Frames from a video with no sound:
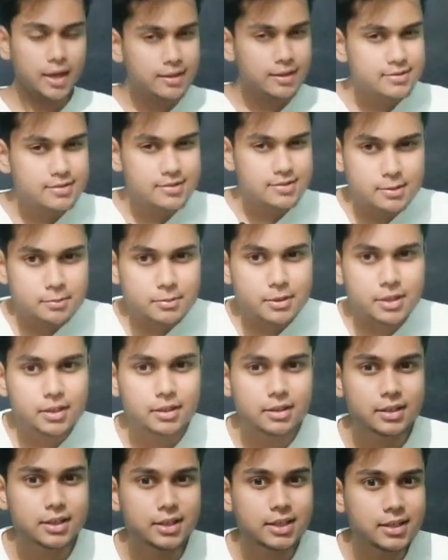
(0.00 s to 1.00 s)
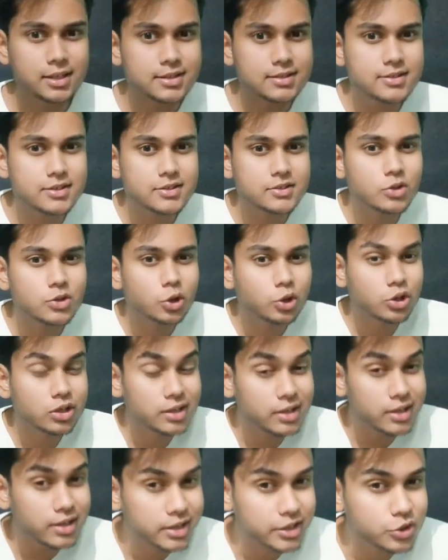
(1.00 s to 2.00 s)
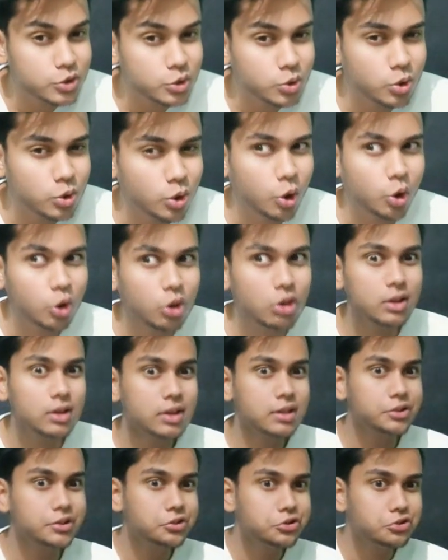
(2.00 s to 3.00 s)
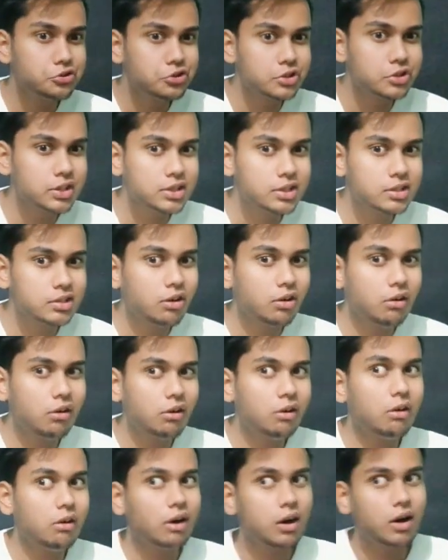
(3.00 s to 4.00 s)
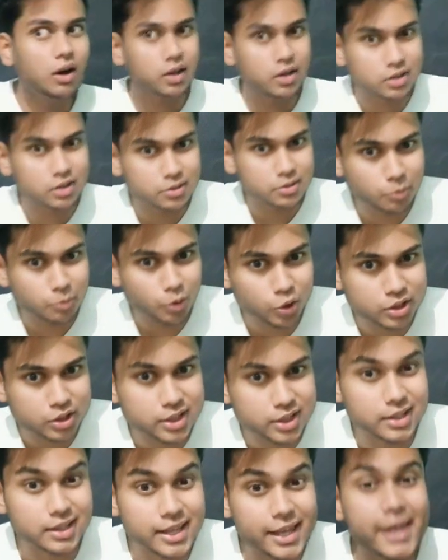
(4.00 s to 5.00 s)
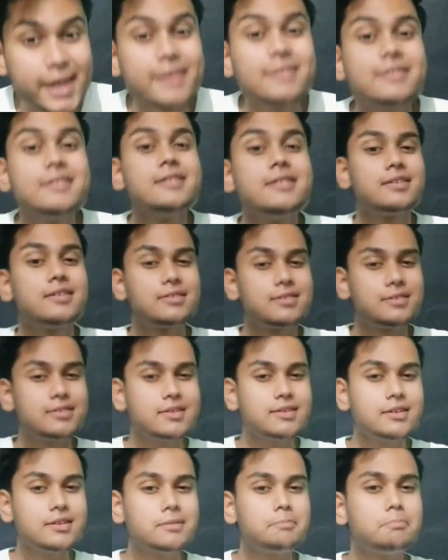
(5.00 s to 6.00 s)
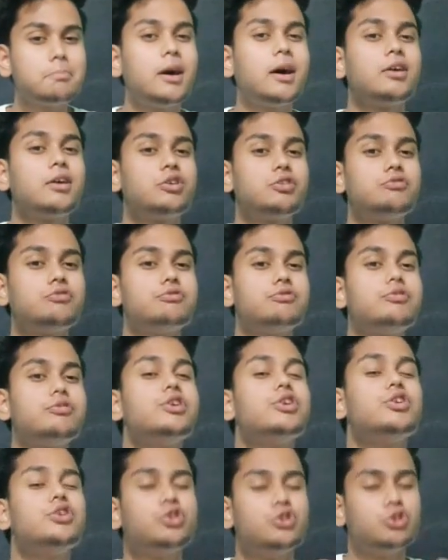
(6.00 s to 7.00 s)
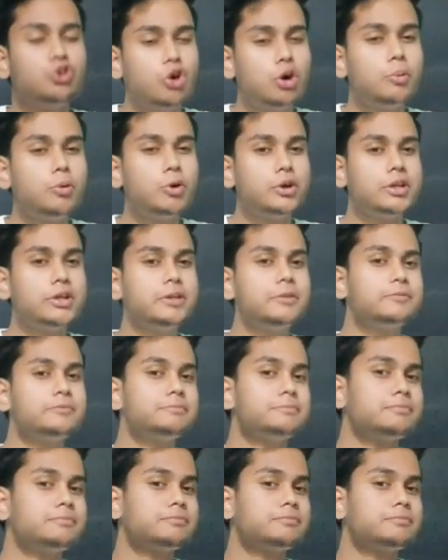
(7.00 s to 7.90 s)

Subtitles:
And similarly, is this not correct to call a tree or another body as an extended part of your body?